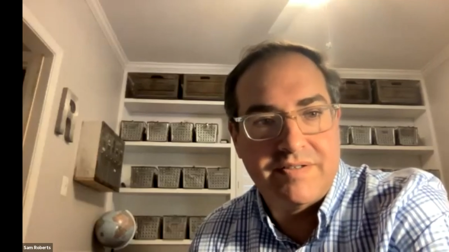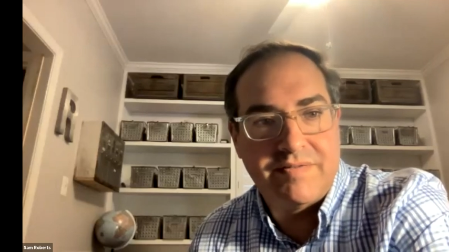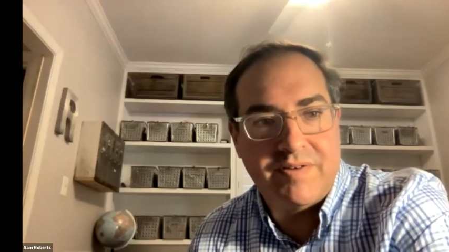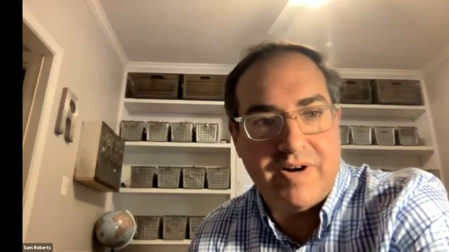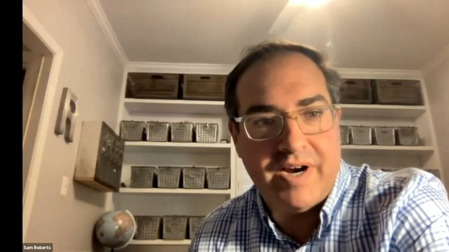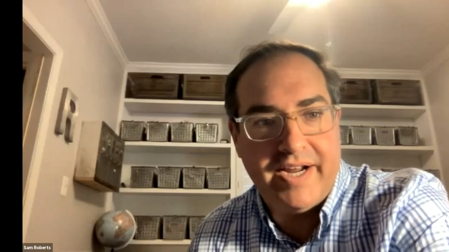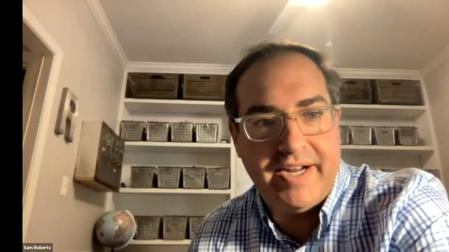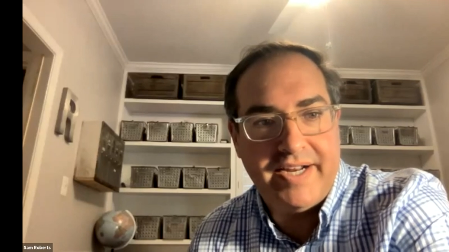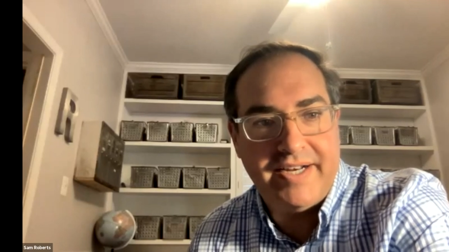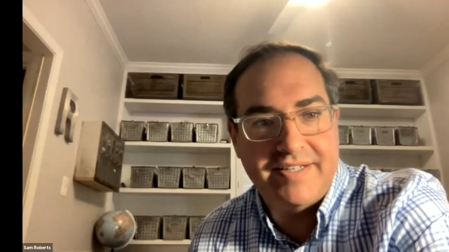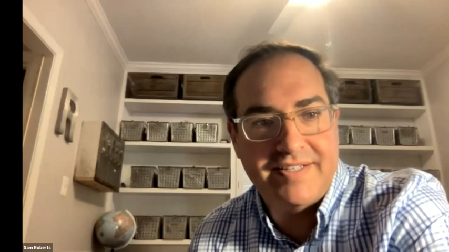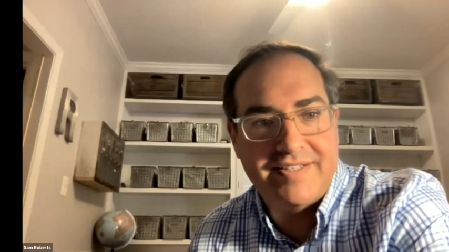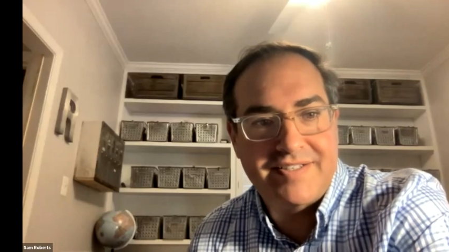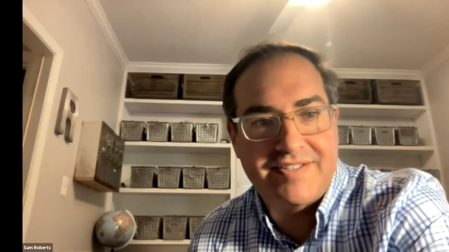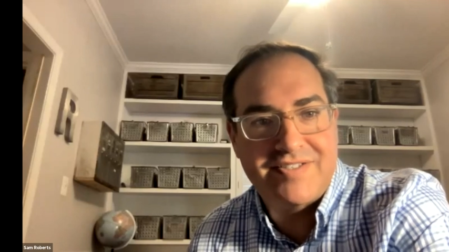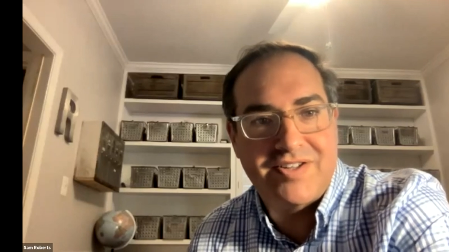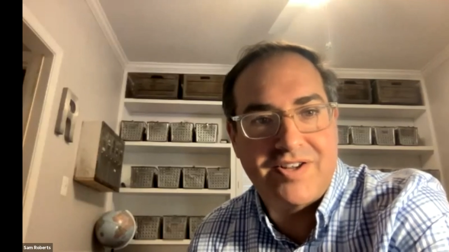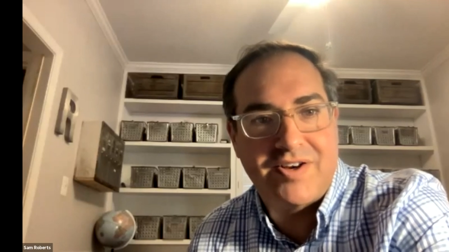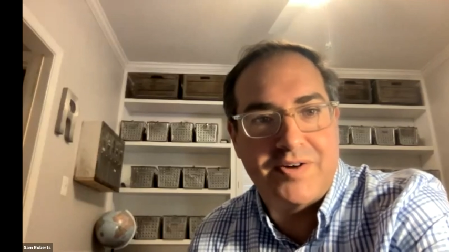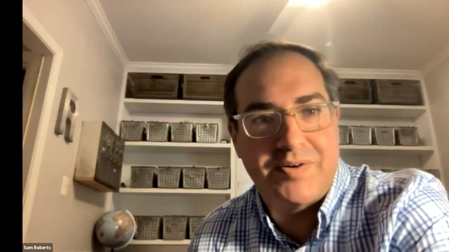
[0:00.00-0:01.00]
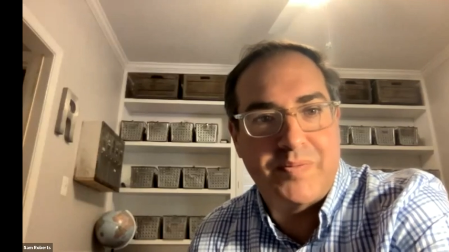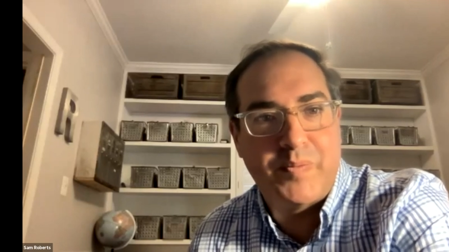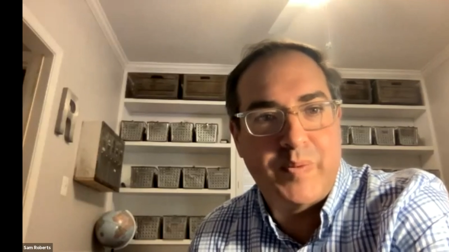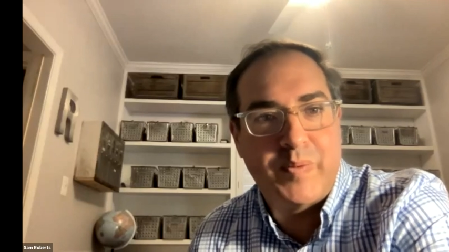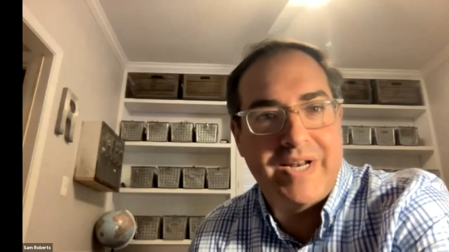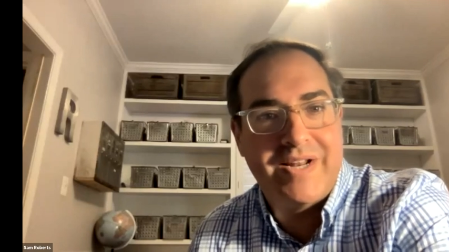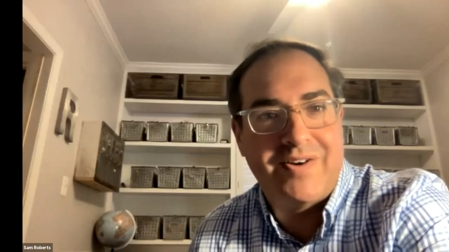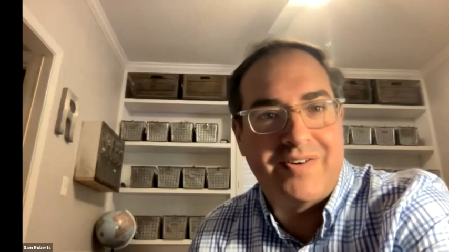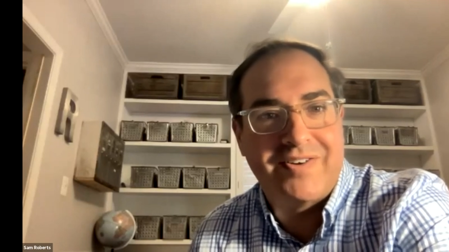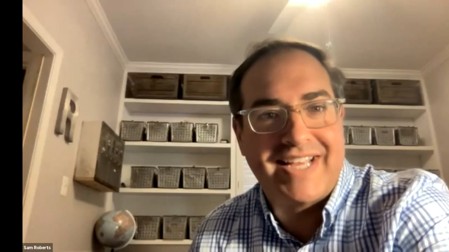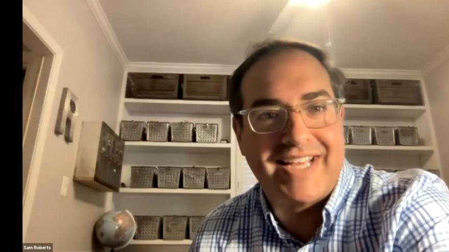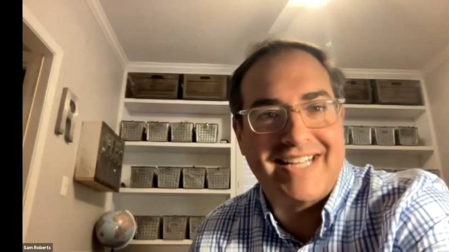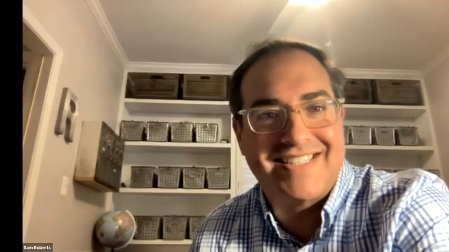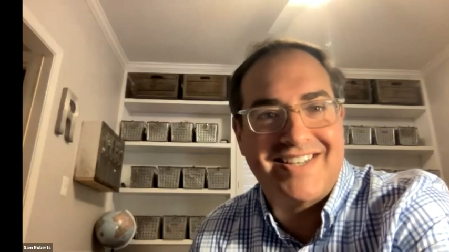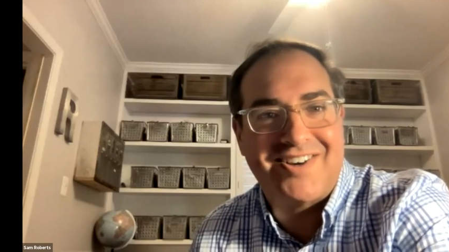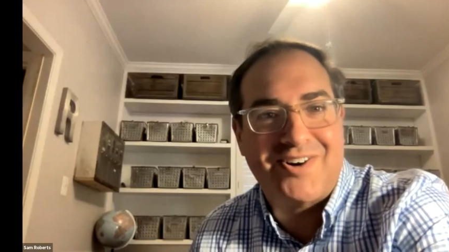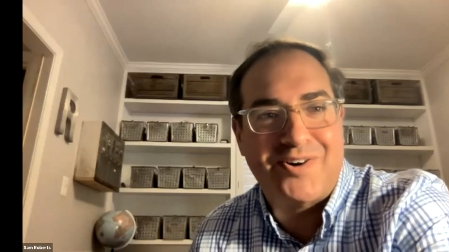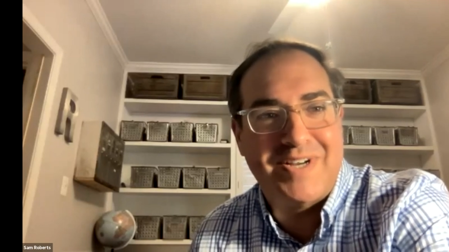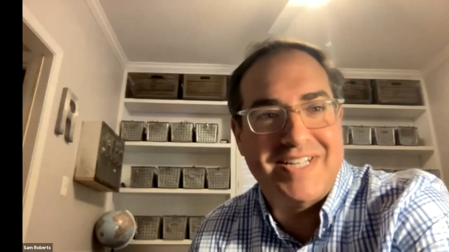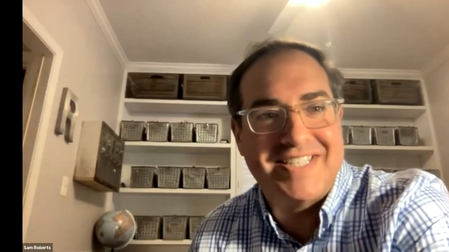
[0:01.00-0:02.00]
right? So we don't get
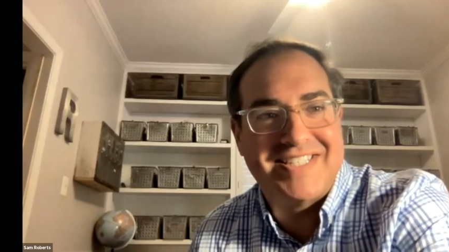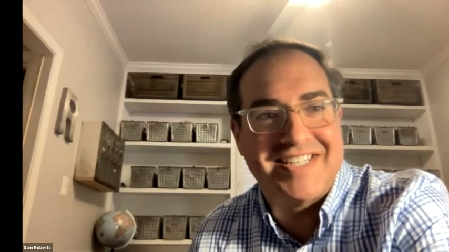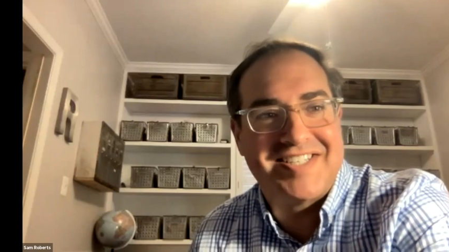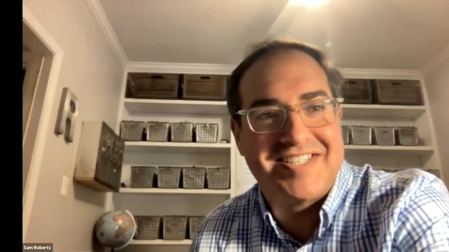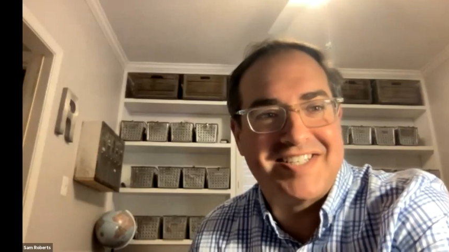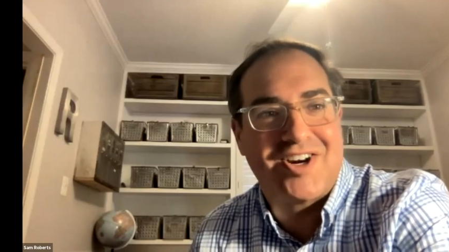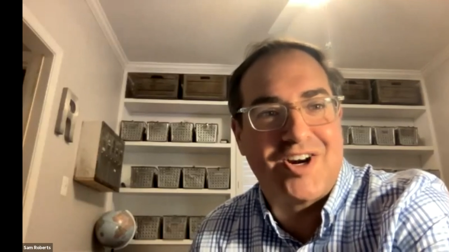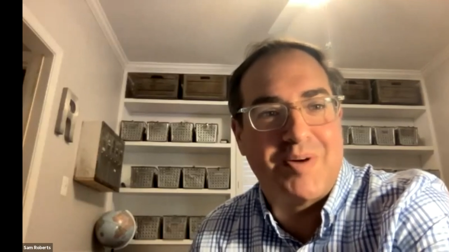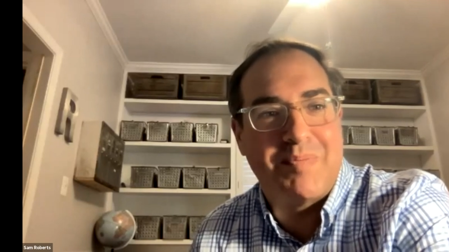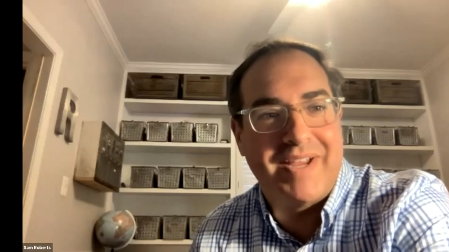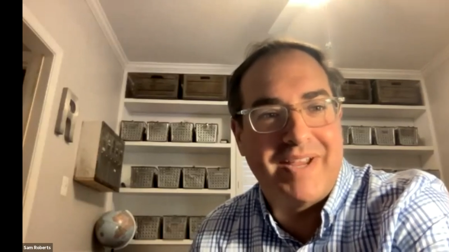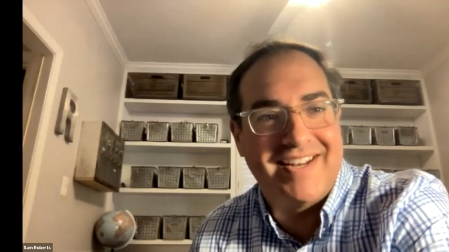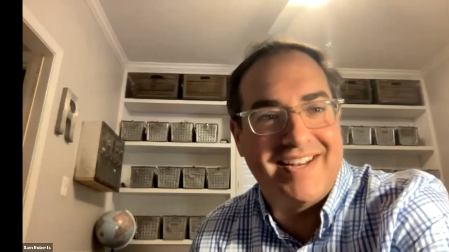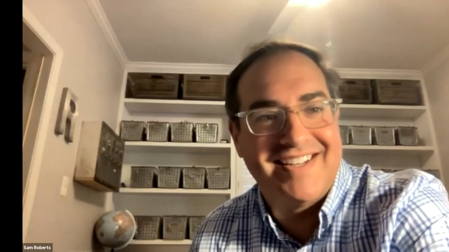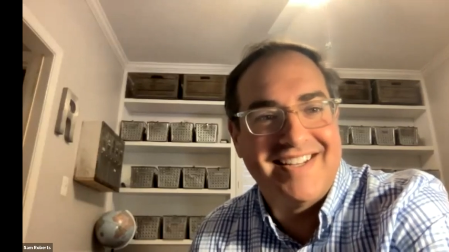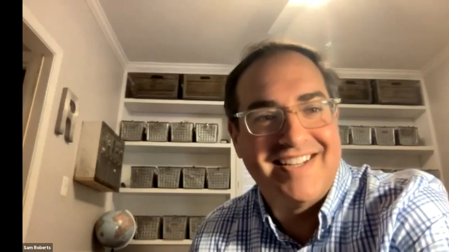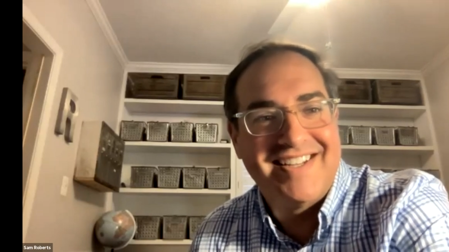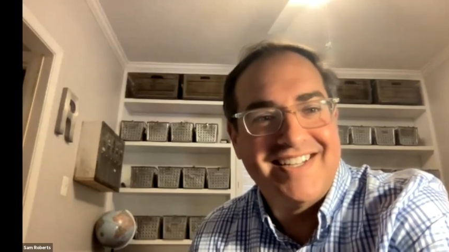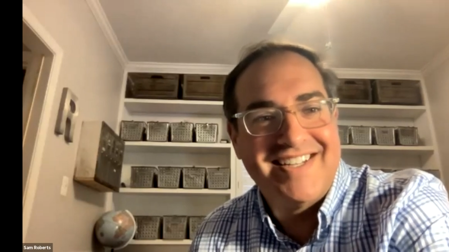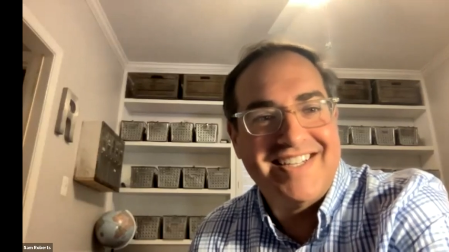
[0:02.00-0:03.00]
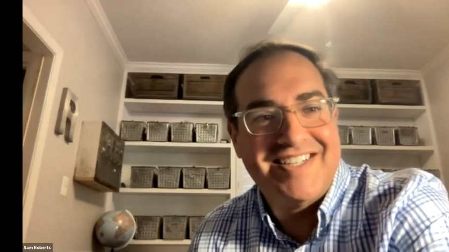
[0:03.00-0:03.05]
to always determine